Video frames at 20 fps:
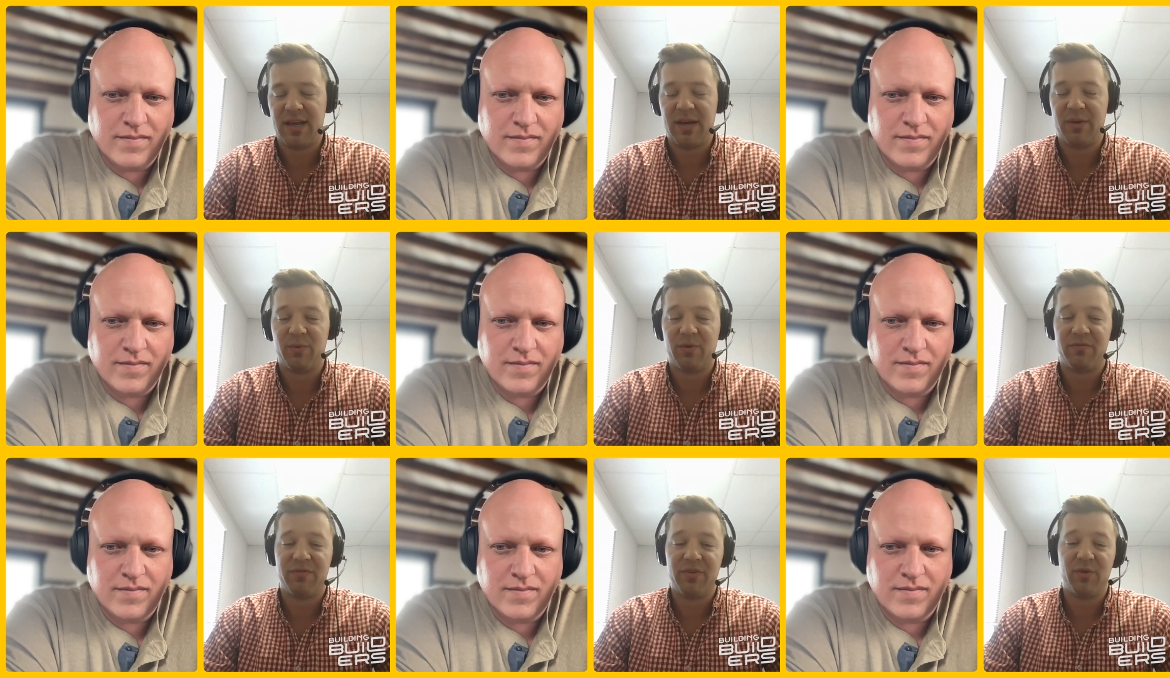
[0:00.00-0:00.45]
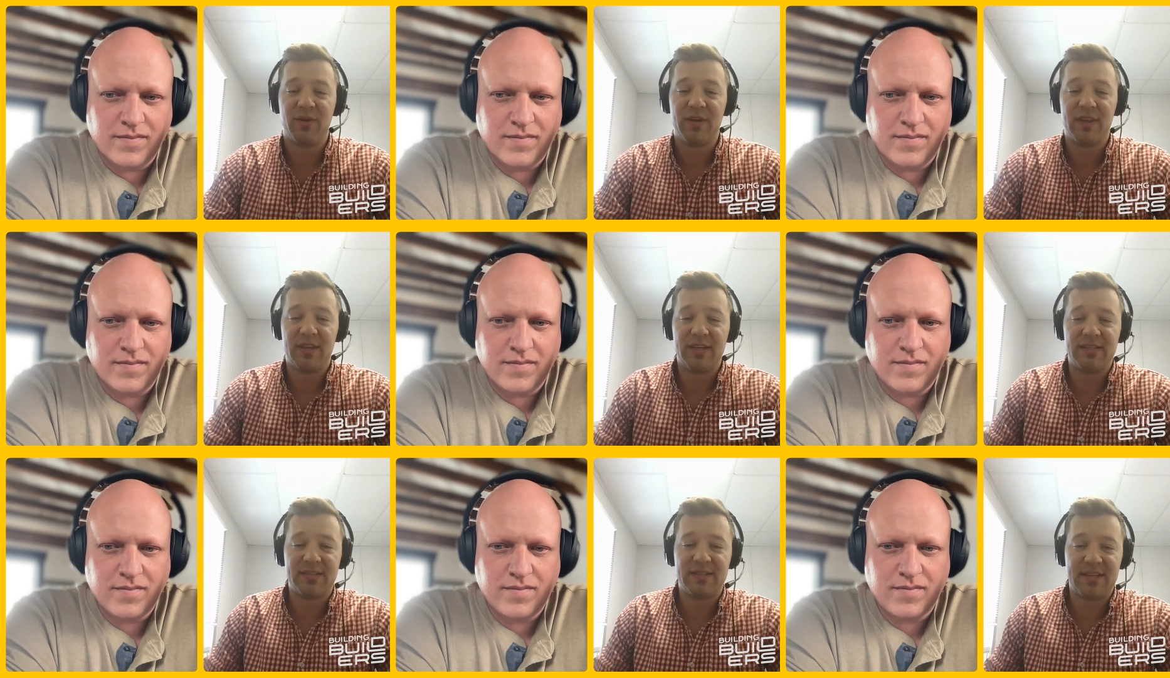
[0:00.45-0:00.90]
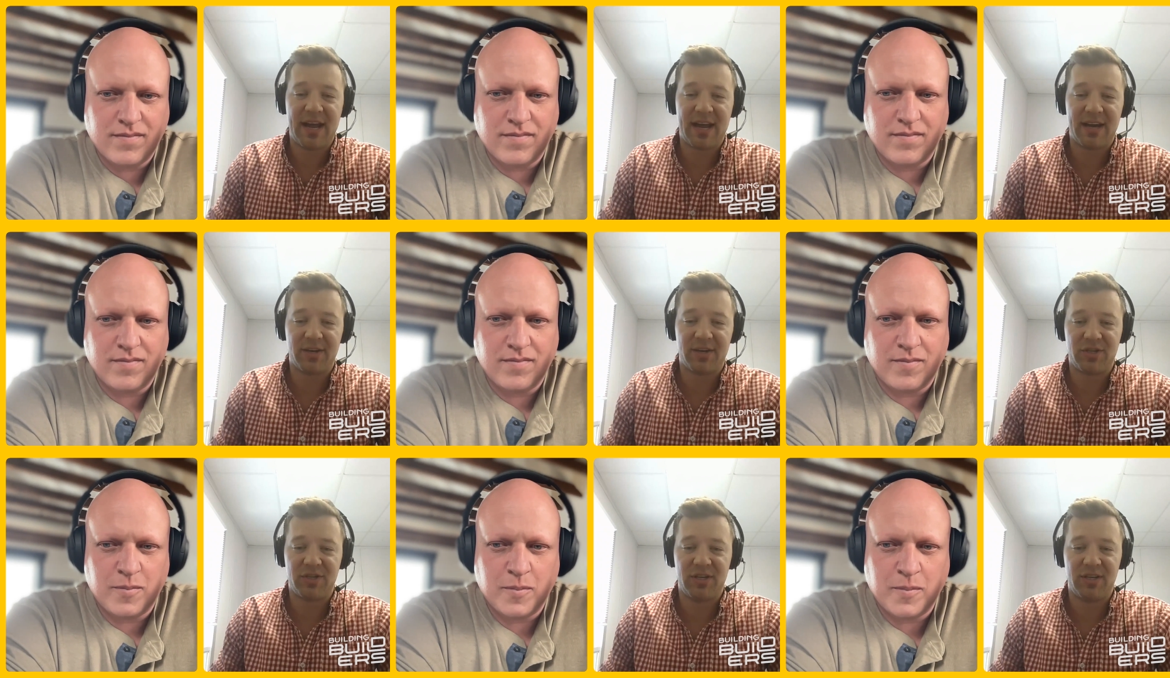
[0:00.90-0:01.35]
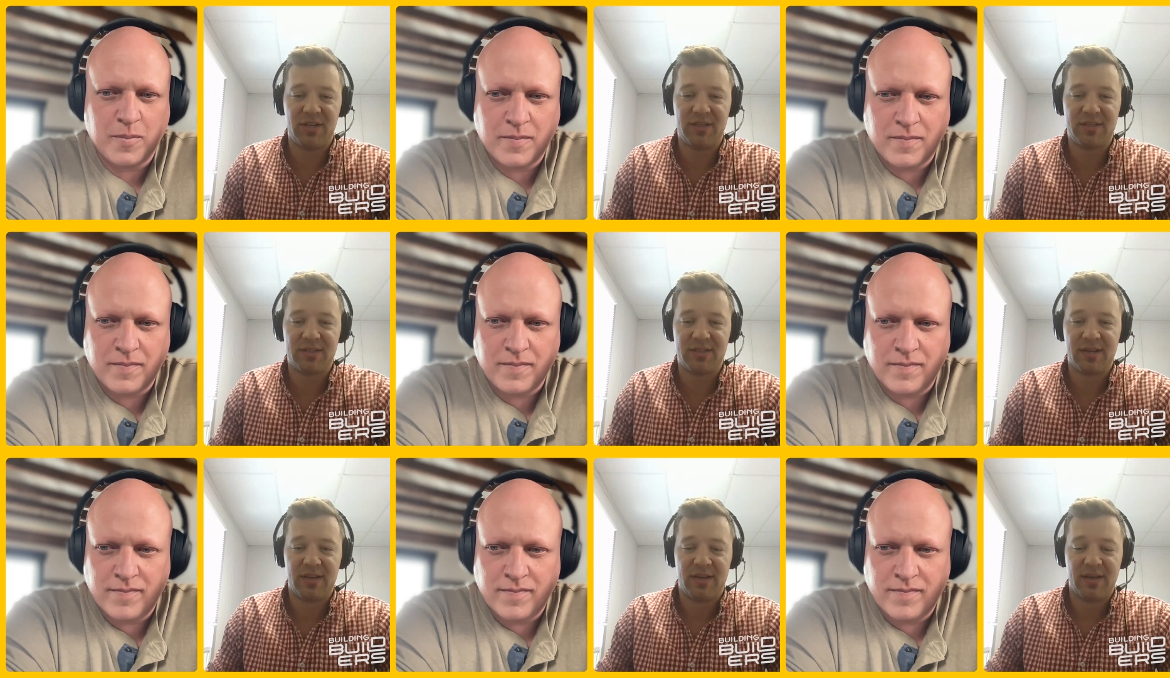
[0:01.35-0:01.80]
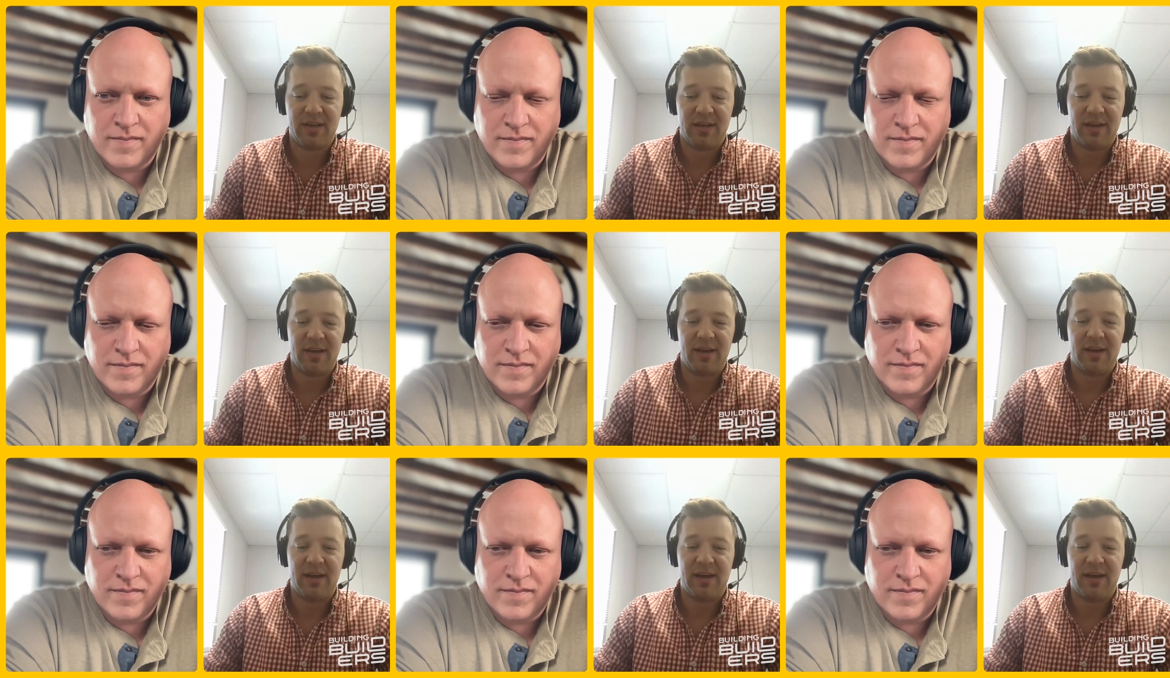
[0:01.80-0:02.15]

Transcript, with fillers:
Speaker 1: uh, reviewing these data sheets.